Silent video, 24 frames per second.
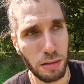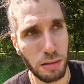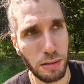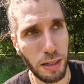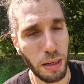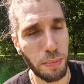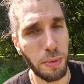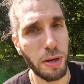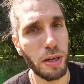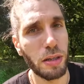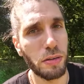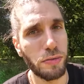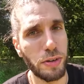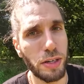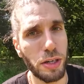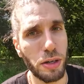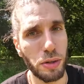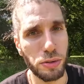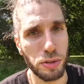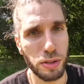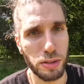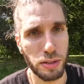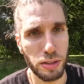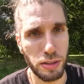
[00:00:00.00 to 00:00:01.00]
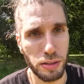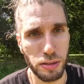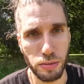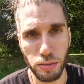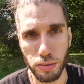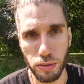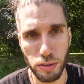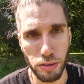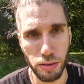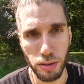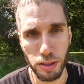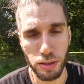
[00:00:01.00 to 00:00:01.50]
check my other videos, because
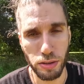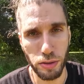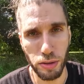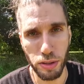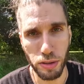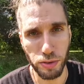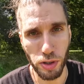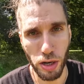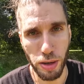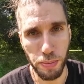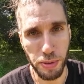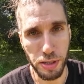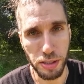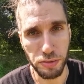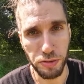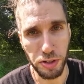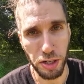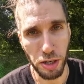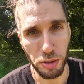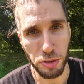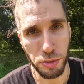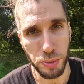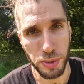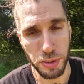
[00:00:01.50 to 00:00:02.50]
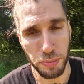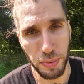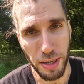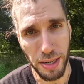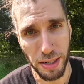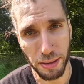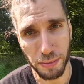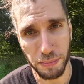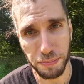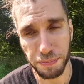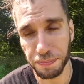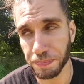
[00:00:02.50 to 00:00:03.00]
there's not enough time in this video to
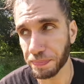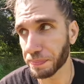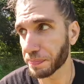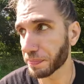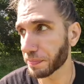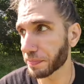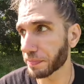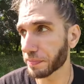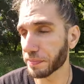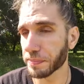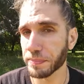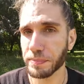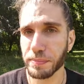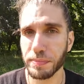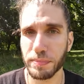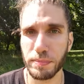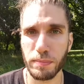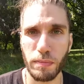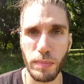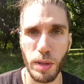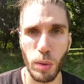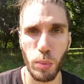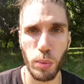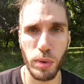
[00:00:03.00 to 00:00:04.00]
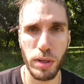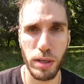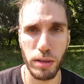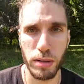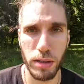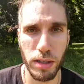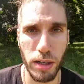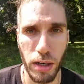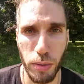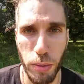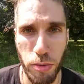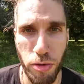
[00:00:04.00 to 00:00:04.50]
explain it. We're,
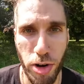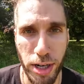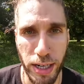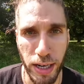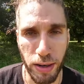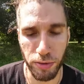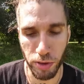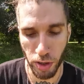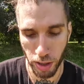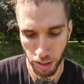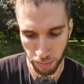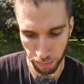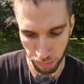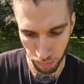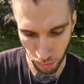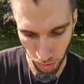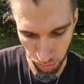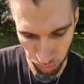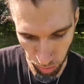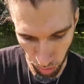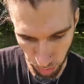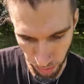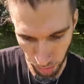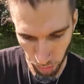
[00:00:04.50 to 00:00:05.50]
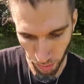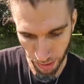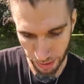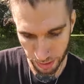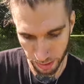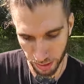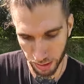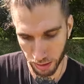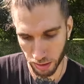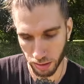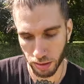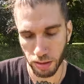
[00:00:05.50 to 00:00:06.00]
you know, we're running out of time. You've probably
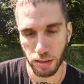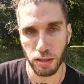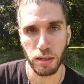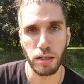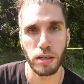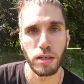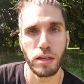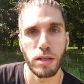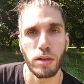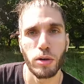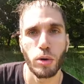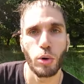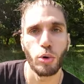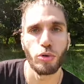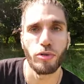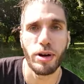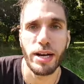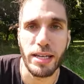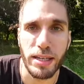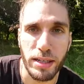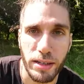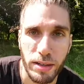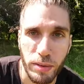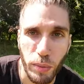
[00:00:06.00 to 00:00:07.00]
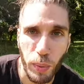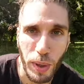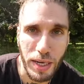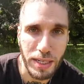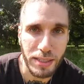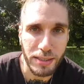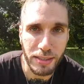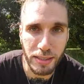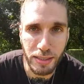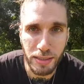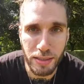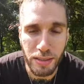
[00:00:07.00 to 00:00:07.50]
wasted, already
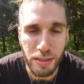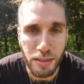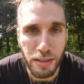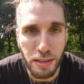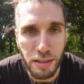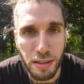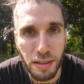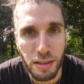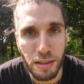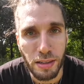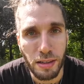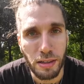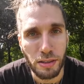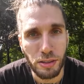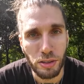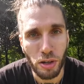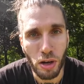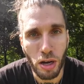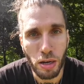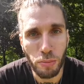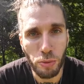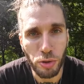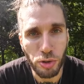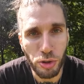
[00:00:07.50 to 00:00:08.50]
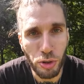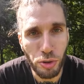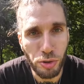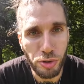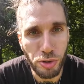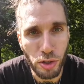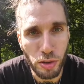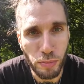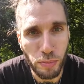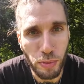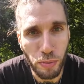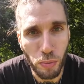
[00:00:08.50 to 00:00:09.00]
wasted time on
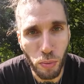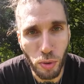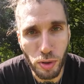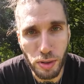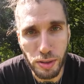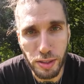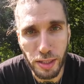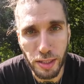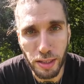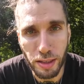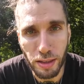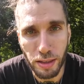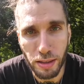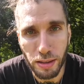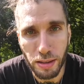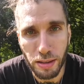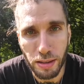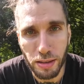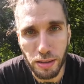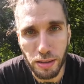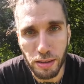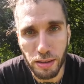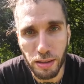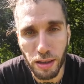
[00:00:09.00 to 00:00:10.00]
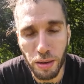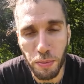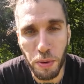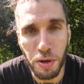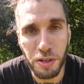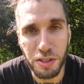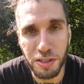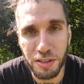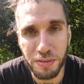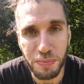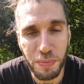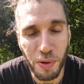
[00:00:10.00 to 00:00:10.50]
YouTube watching a
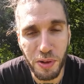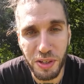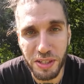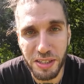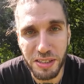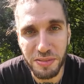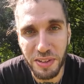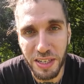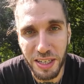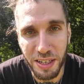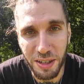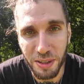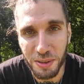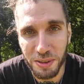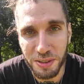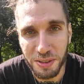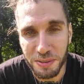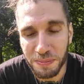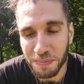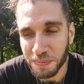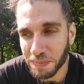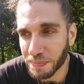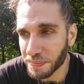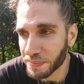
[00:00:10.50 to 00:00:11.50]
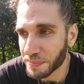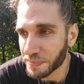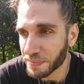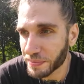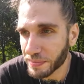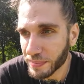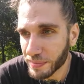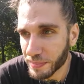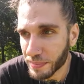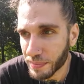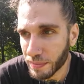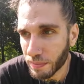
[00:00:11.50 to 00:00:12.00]
bunch of pointless videos.
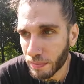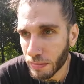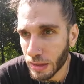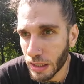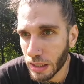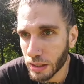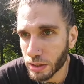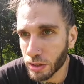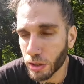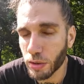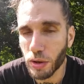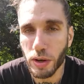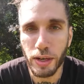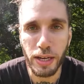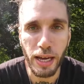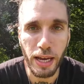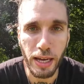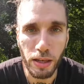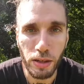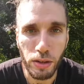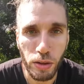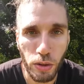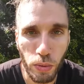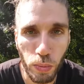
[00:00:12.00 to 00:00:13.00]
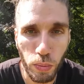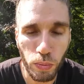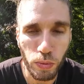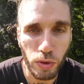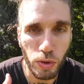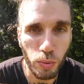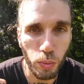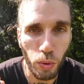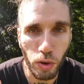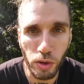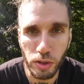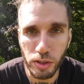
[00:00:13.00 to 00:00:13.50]
So, okay, you,
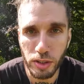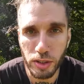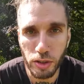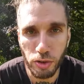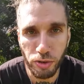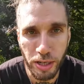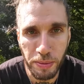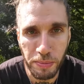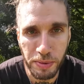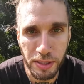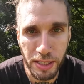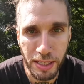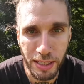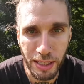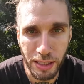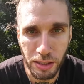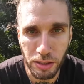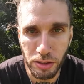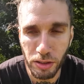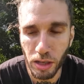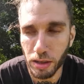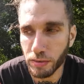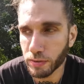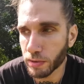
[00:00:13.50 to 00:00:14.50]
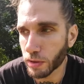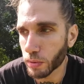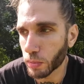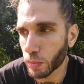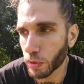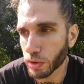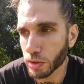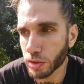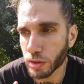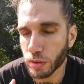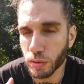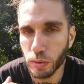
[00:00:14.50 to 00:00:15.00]
you watch the dream seeding stuff. You
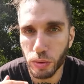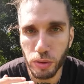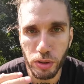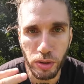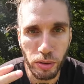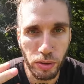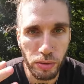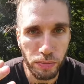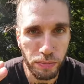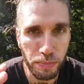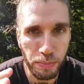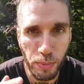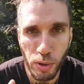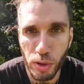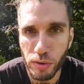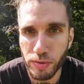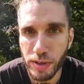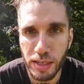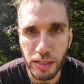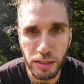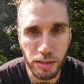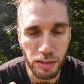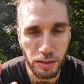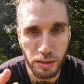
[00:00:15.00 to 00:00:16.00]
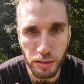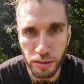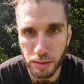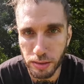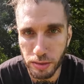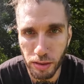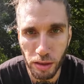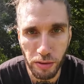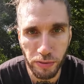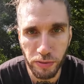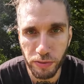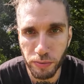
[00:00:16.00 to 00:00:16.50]
watch all the movies and
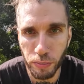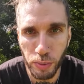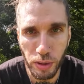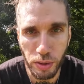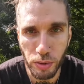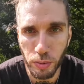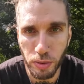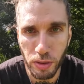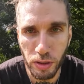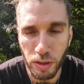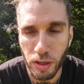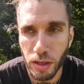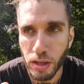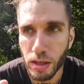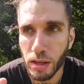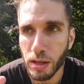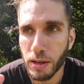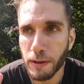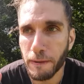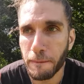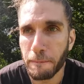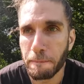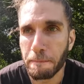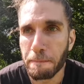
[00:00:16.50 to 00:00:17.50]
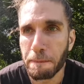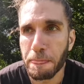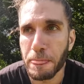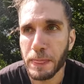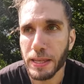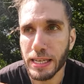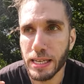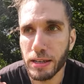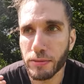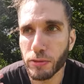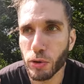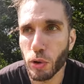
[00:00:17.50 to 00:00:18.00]
stuff which will
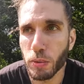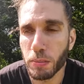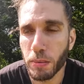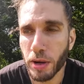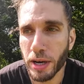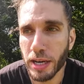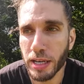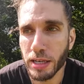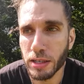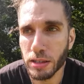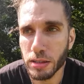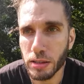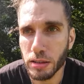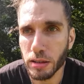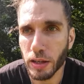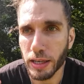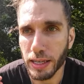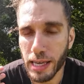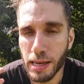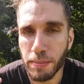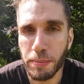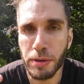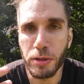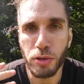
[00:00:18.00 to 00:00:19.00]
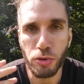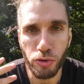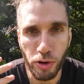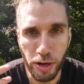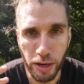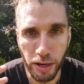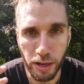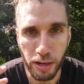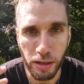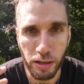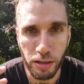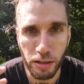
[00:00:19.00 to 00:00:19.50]
give your mind like
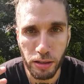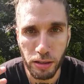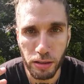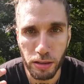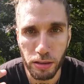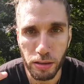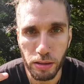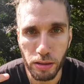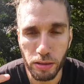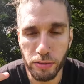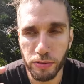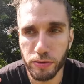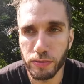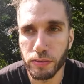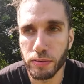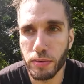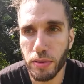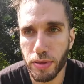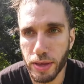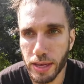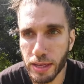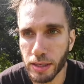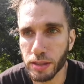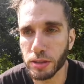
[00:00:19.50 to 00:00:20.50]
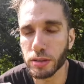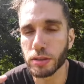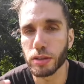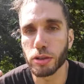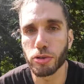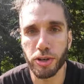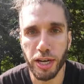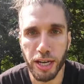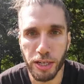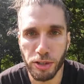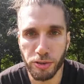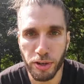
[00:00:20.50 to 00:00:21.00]
imagery of things to
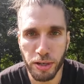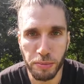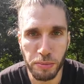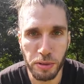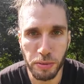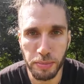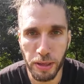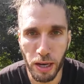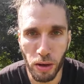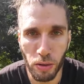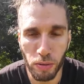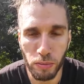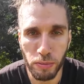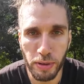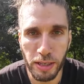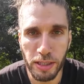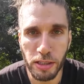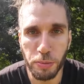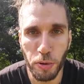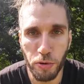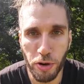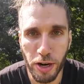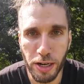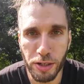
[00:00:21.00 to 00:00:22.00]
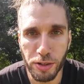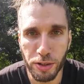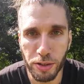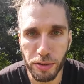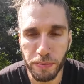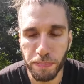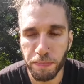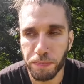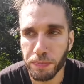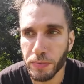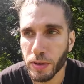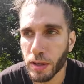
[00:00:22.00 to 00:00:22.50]
create dreams about,
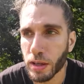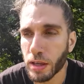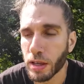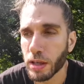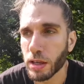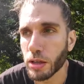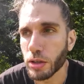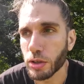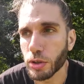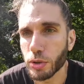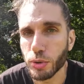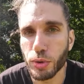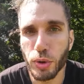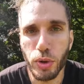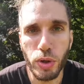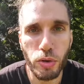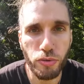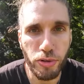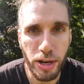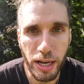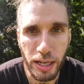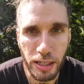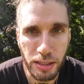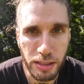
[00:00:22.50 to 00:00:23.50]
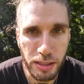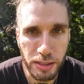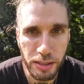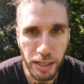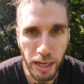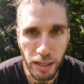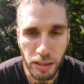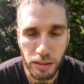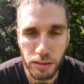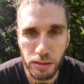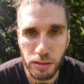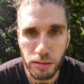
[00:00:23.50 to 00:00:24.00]
inspiration. You do your reality
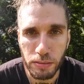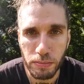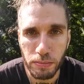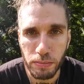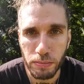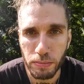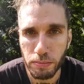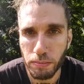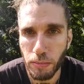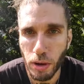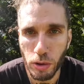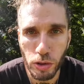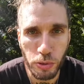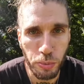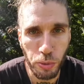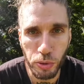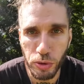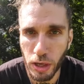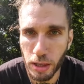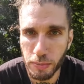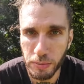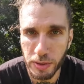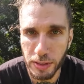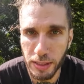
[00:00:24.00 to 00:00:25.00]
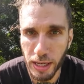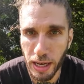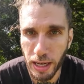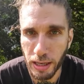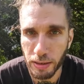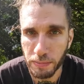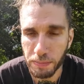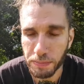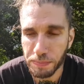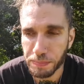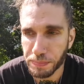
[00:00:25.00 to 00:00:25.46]
checks multiple times a day.